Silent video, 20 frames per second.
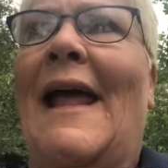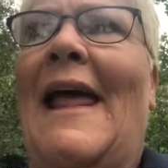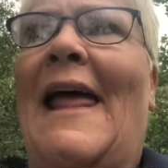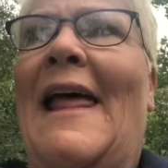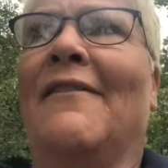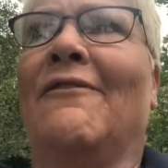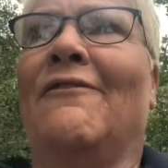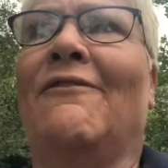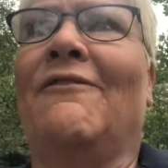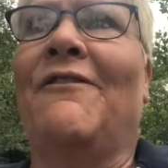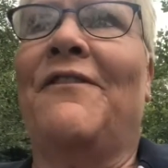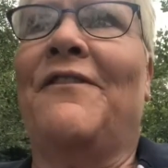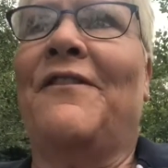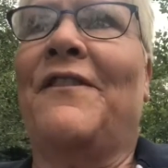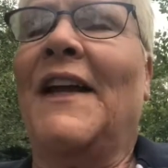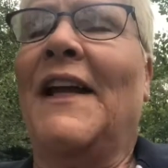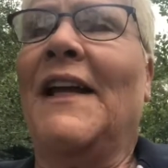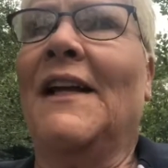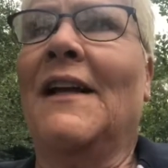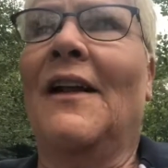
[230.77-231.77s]
and
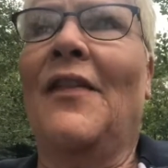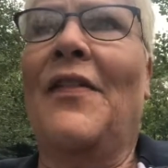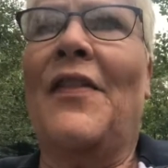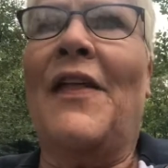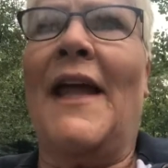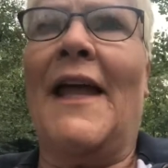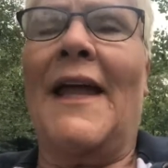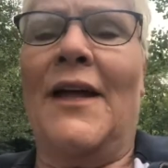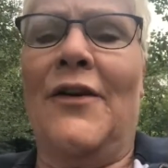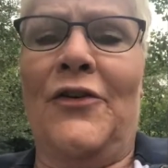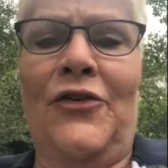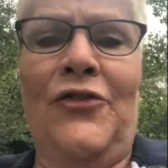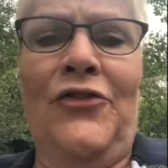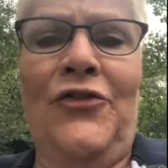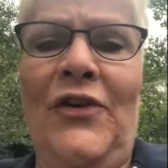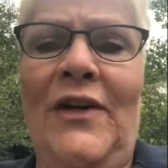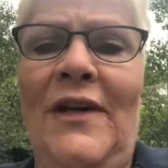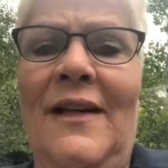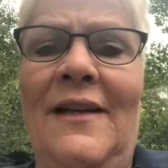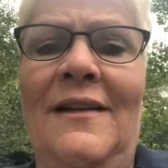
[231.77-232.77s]
feel the
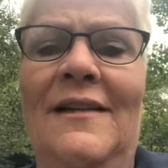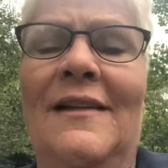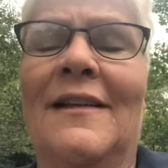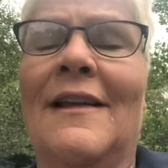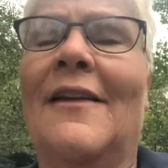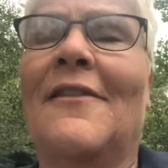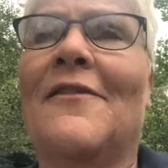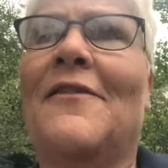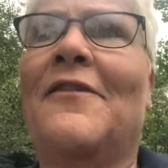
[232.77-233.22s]
energies,